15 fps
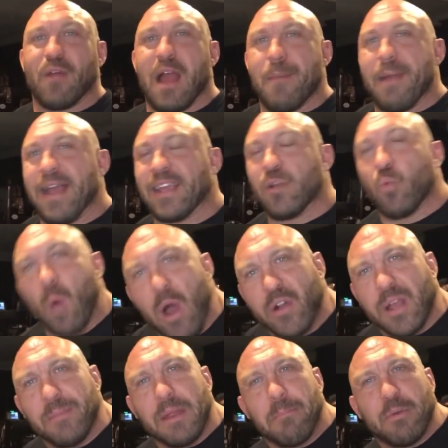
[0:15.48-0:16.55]
Ryback, and
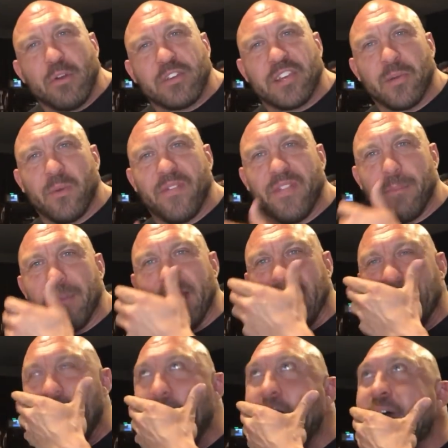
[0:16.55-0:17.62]
welcome to Boozing with the
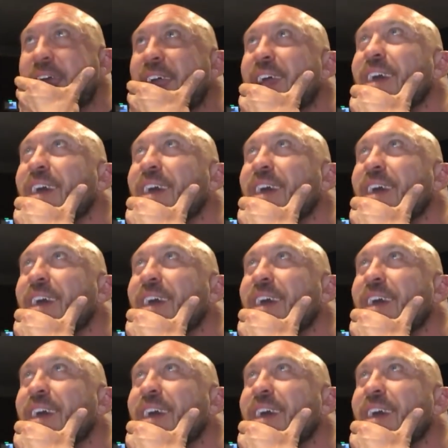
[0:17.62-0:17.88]
Big Guy,